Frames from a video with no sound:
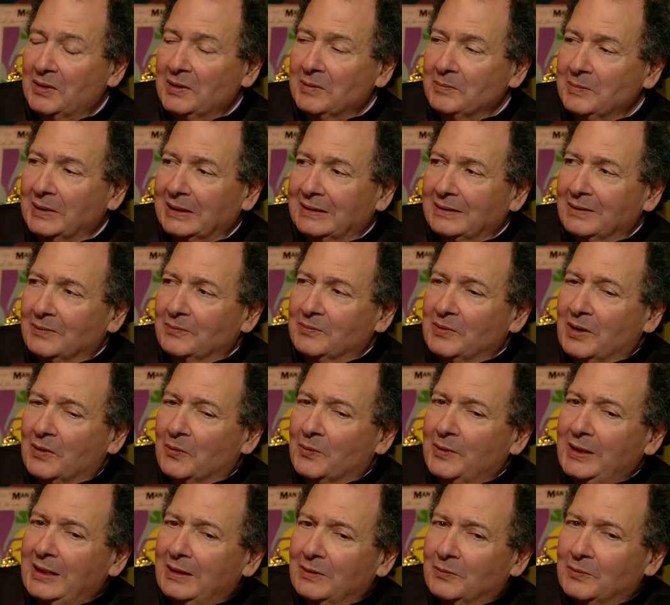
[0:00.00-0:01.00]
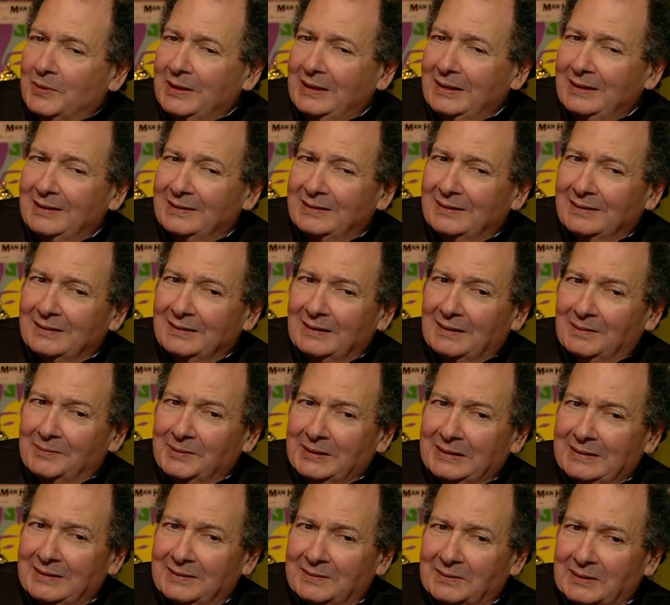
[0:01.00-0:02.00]
but I mean,
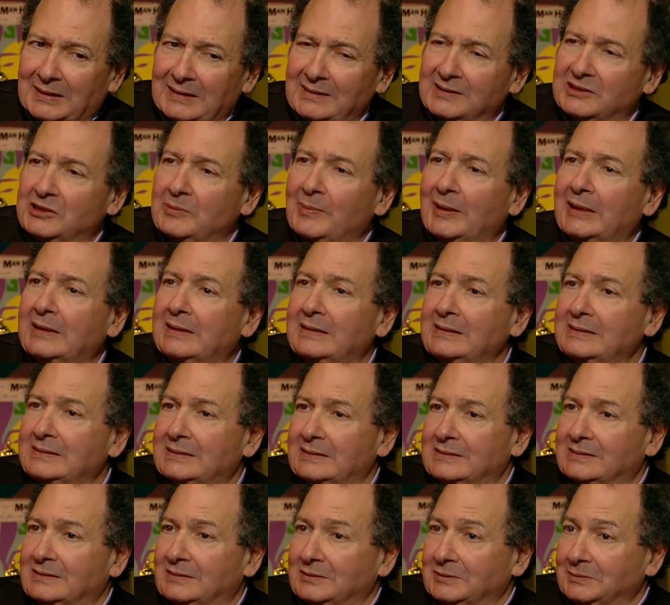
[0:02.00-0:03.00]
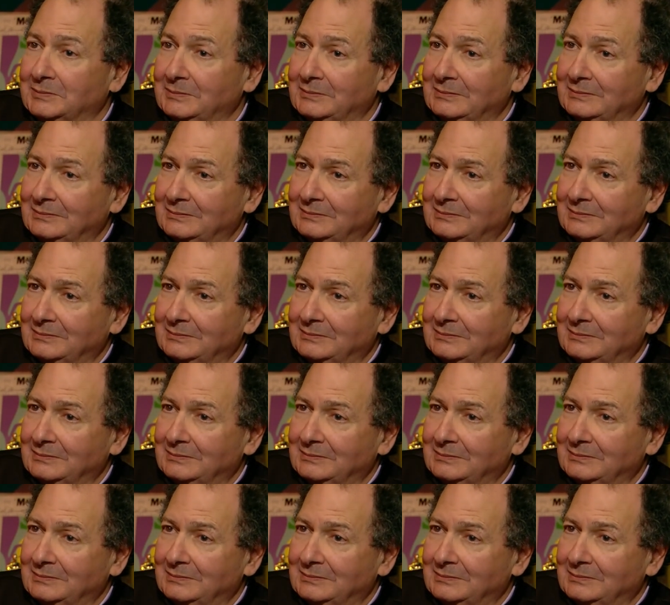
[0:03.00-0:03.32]
they're against the banking system.